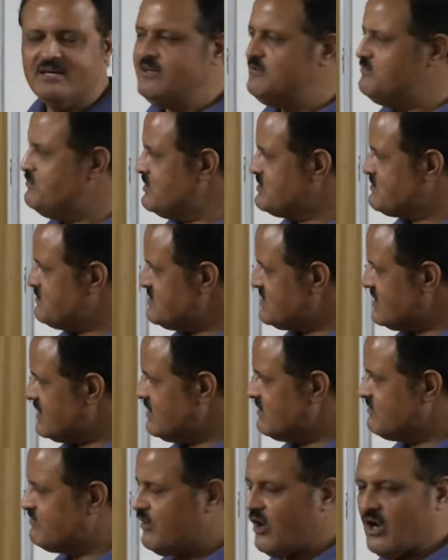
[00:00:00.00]
which we
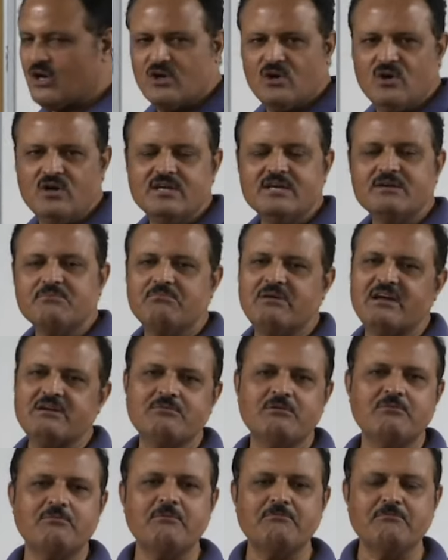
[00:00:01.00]
generally follow when
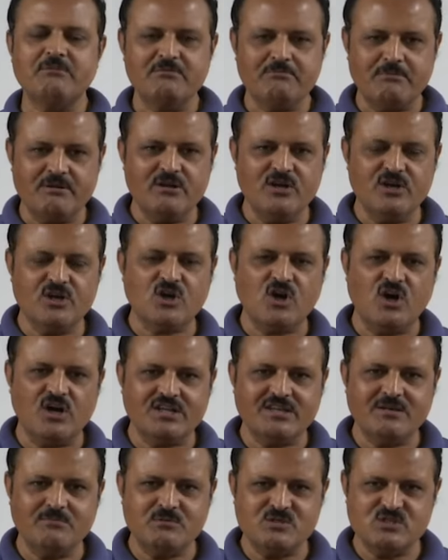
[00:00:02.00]
we record
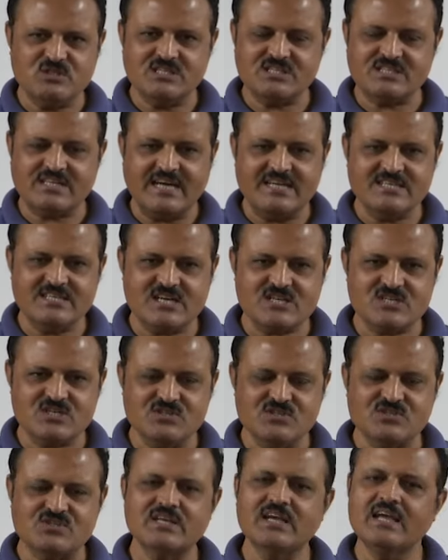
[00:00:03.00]
the business
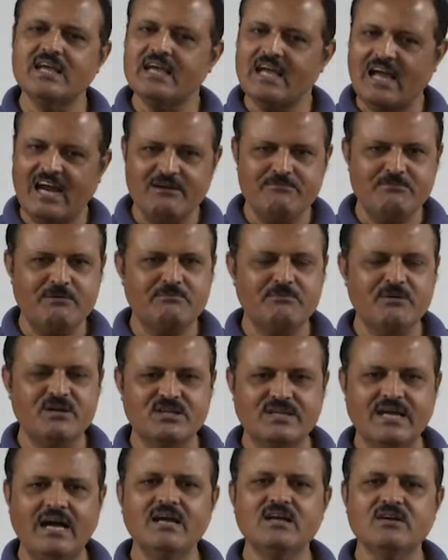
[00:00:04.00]
transactions and prepare
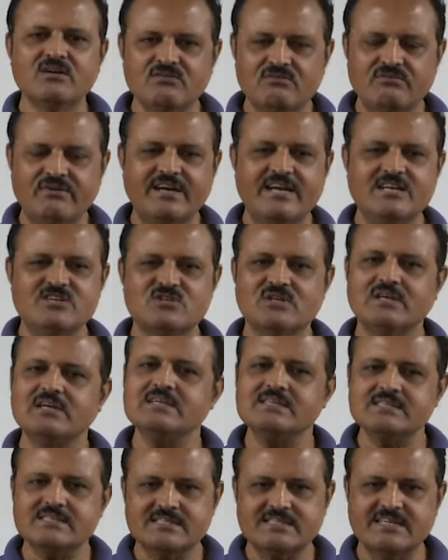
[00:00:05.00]
the financial
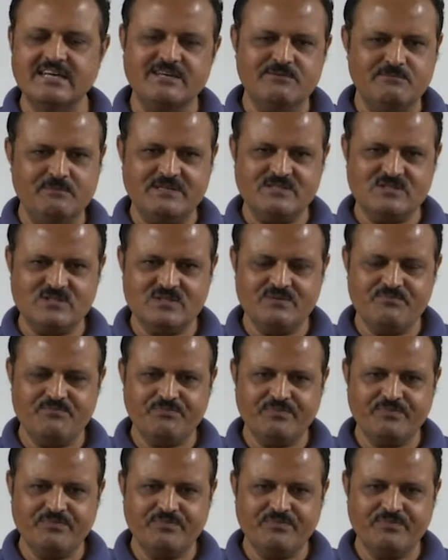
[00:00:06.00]
statements.